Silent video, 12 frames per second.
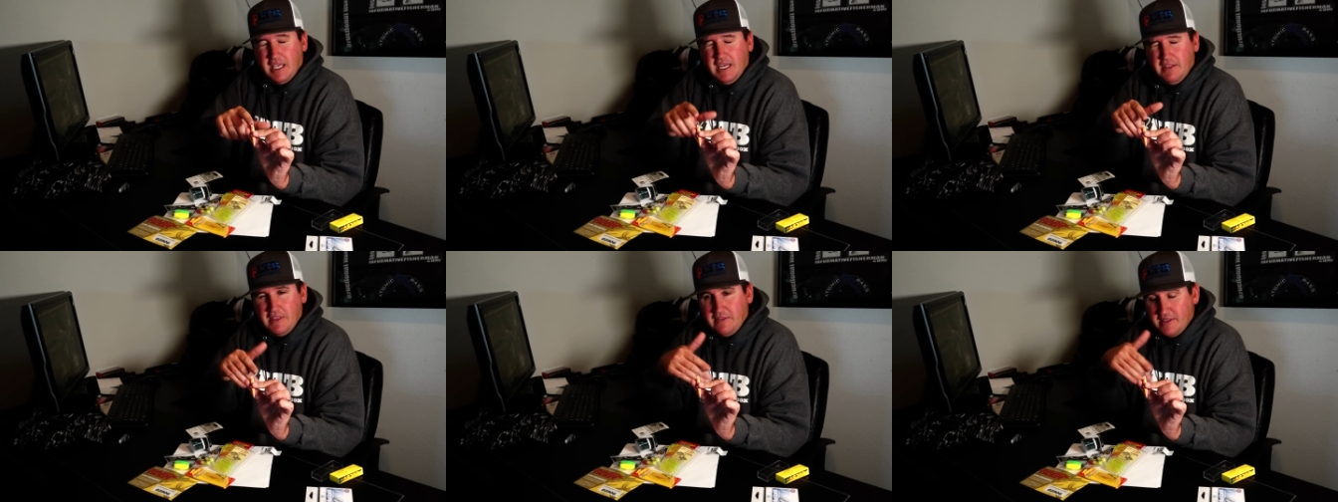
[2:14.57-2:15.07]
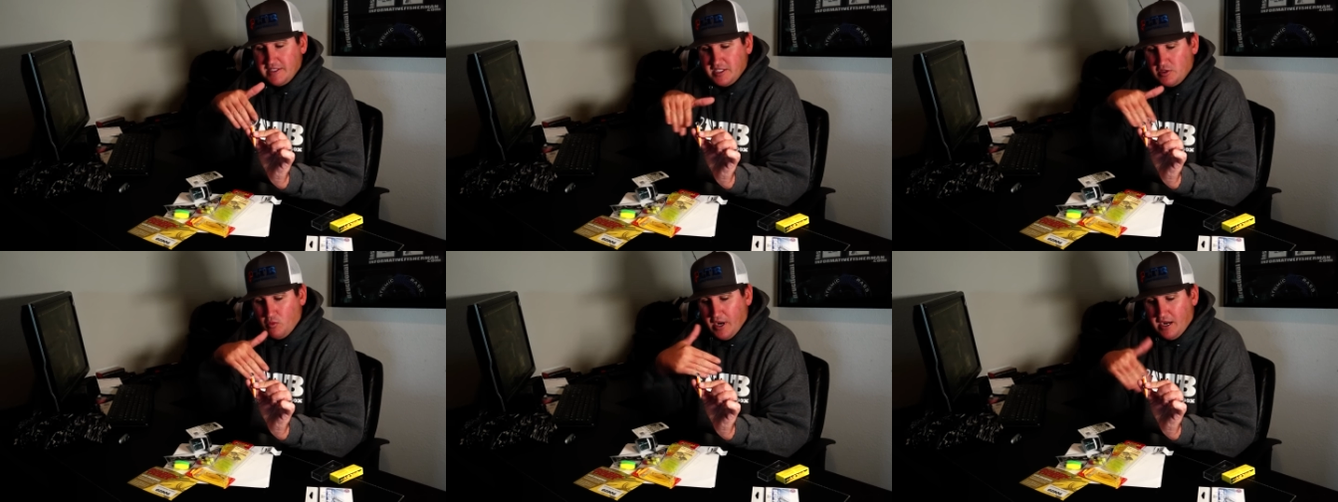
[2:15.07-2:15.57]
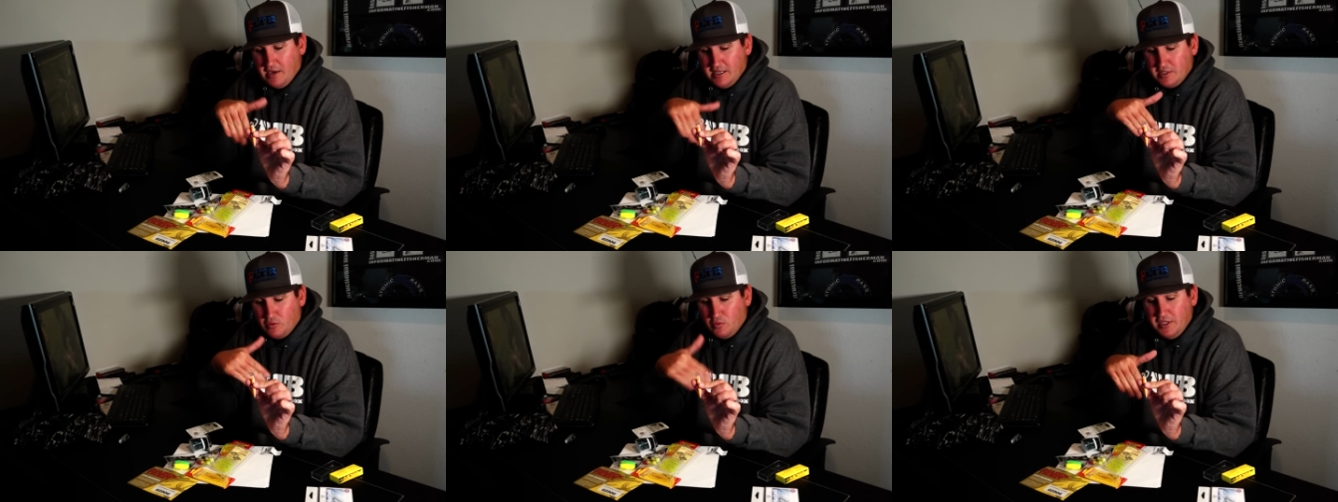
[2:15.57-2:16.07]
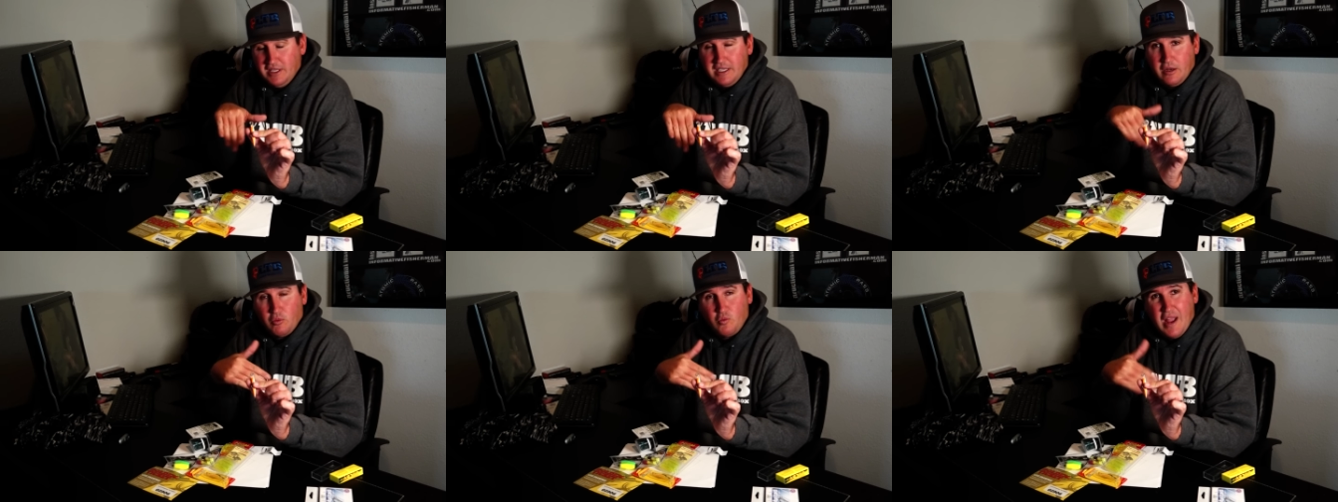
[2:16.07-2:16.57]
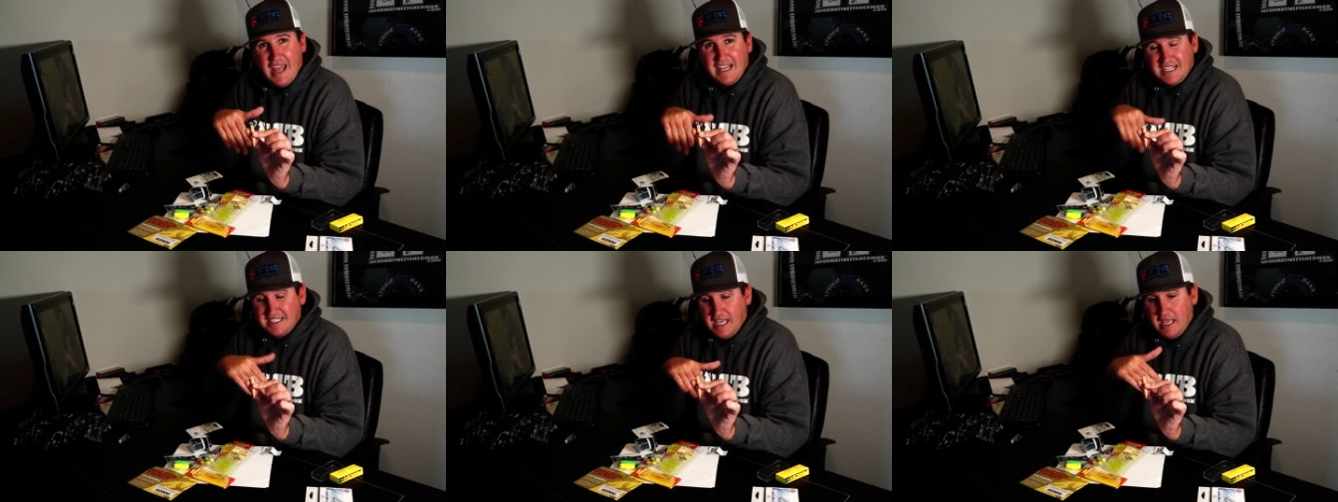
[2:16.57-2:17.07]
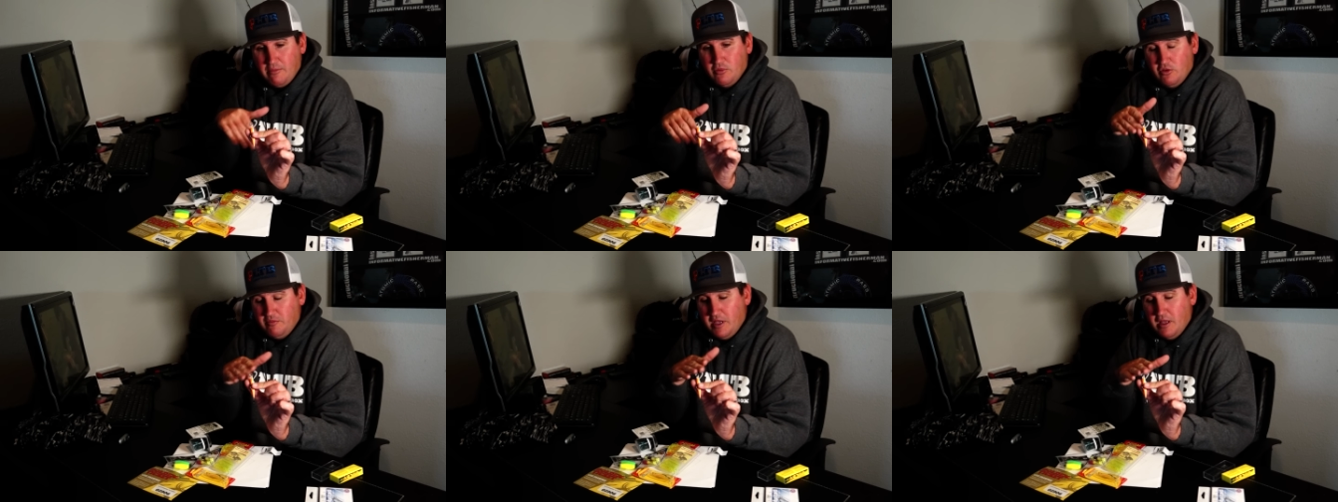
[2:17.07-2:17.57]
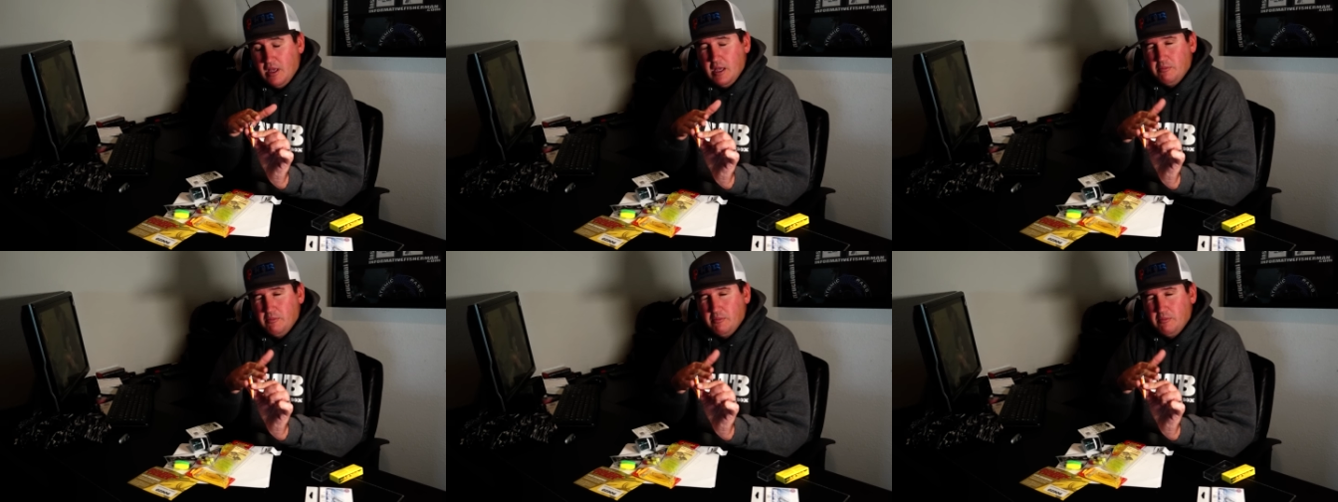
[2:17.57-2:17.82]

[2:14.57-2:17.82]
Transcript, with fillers: Anything that's square is a really erratic tight movement,